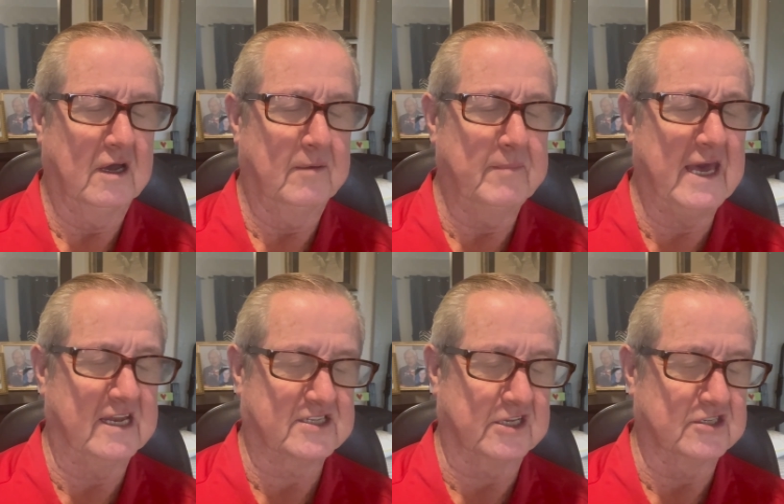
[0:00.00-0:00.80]

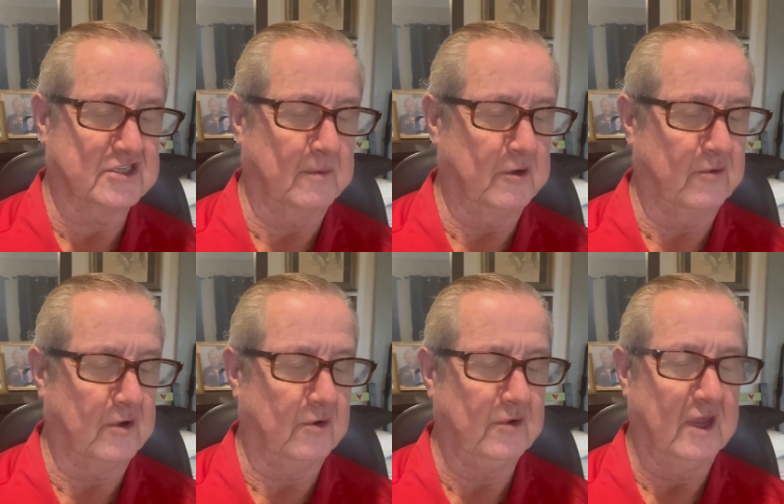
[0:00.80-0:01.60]
medicine, someone
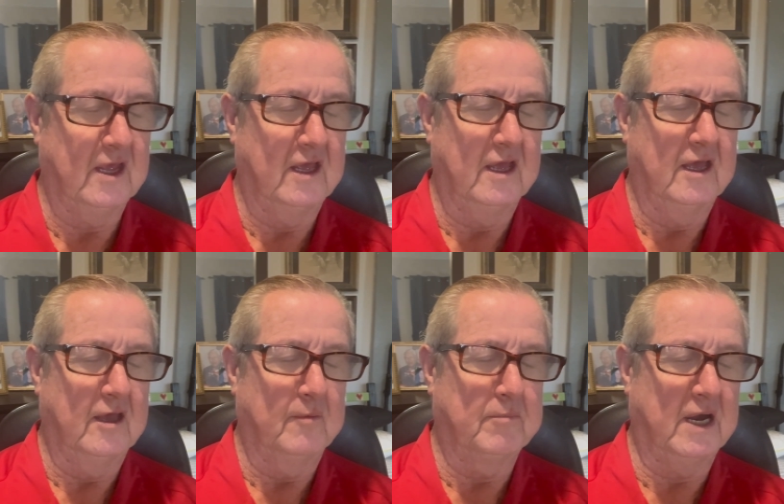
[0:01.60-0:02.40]
wrote,
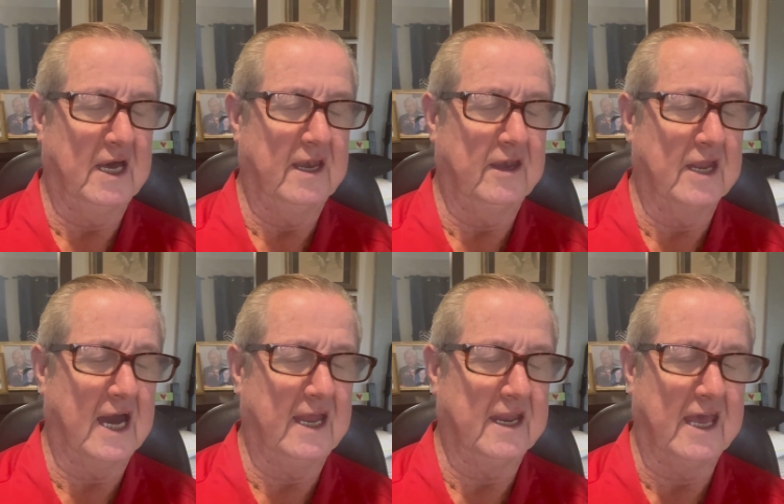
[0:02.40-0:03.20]
but
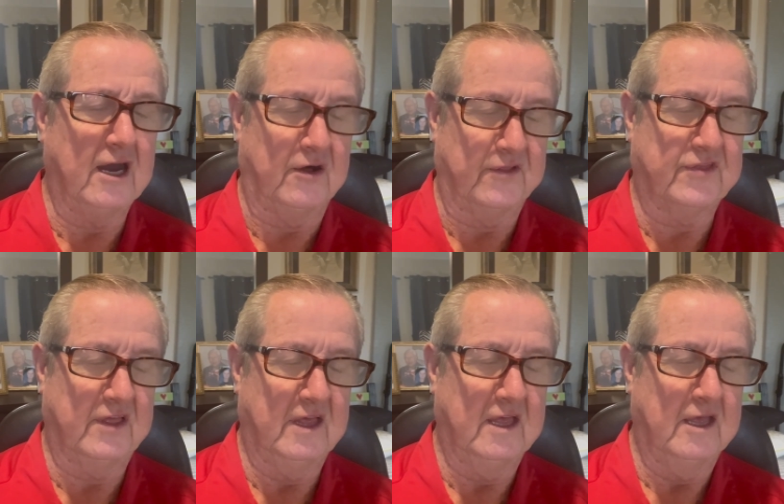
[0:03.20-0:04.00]
not health.
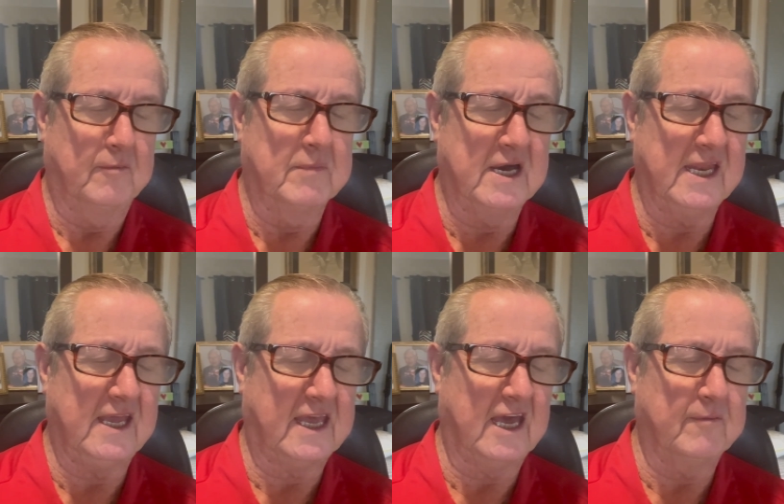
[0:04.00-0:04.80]
Money
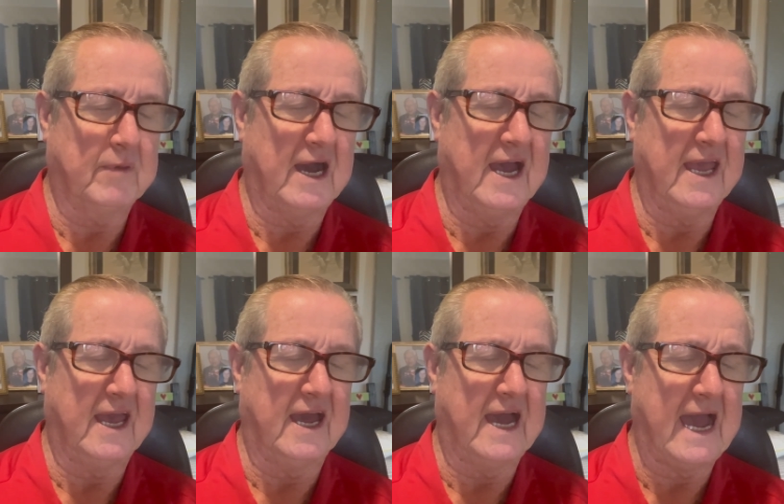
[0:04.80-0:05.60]
can buy
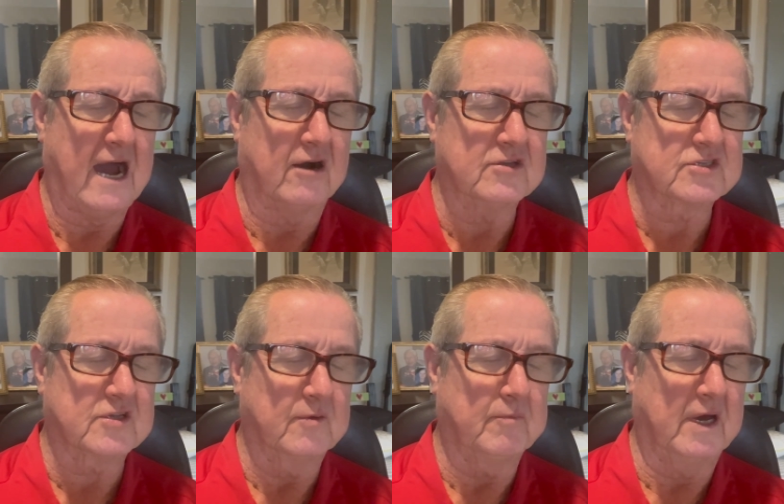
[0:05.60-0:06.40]
a house,
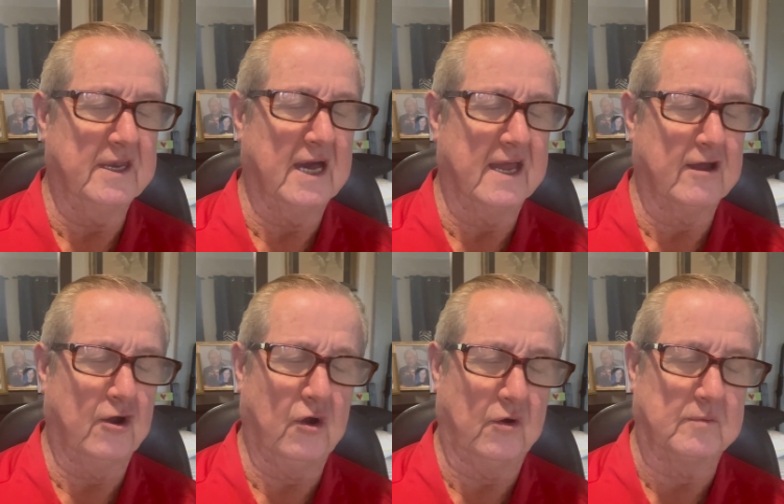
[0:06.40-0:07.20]
but not a
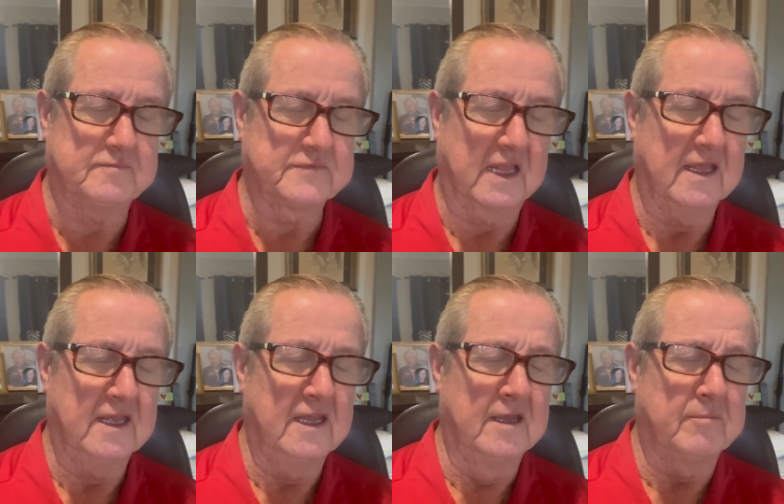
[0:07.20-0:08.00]
home.
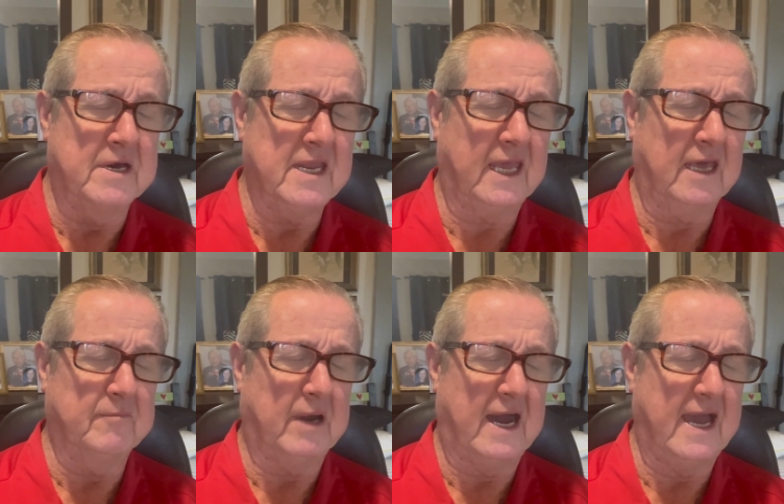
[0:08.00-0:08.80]
Money can
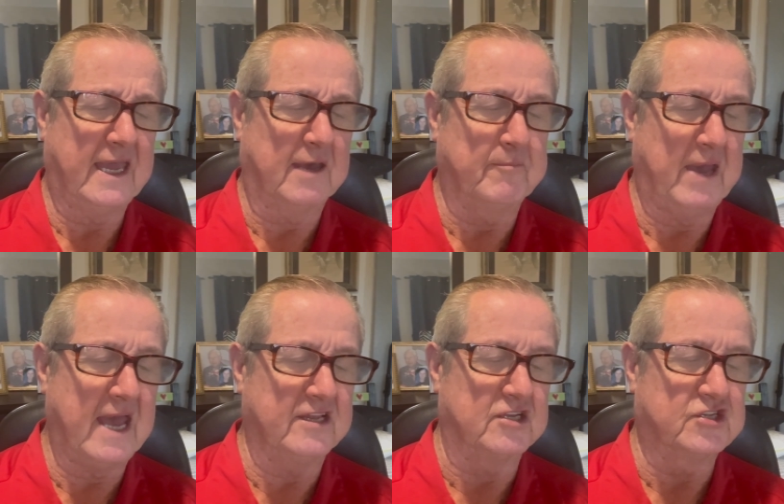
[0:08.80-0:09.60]
buy
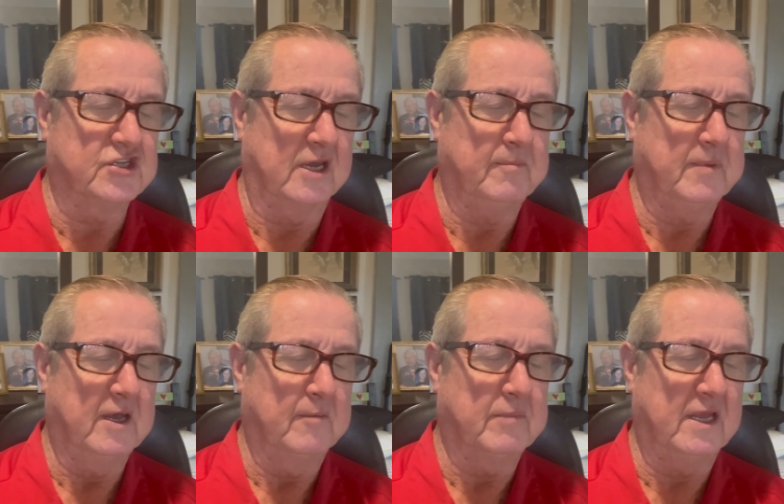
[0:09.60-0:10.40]
companionship,
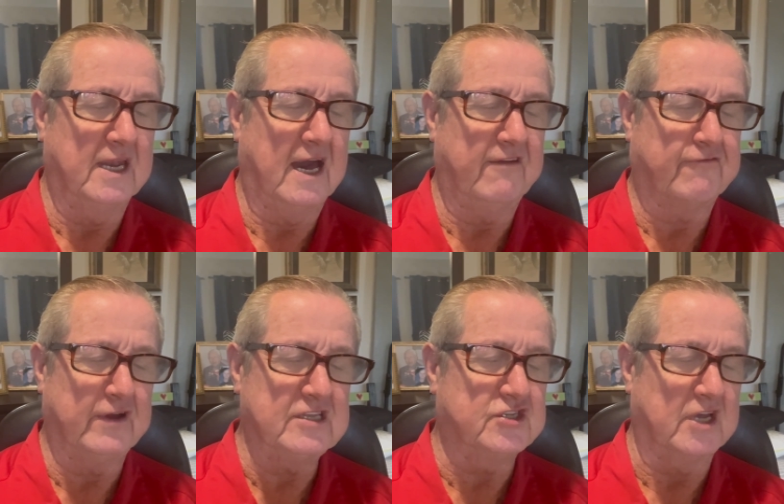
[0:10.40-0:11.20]
but not
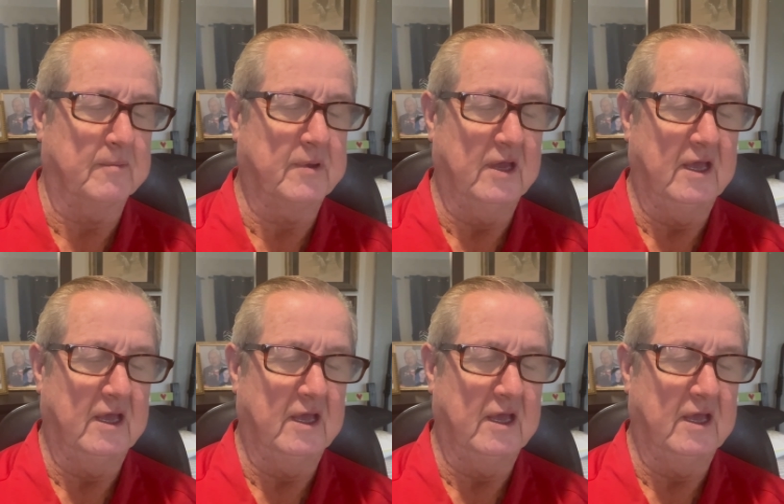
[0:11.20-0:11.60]
friendship.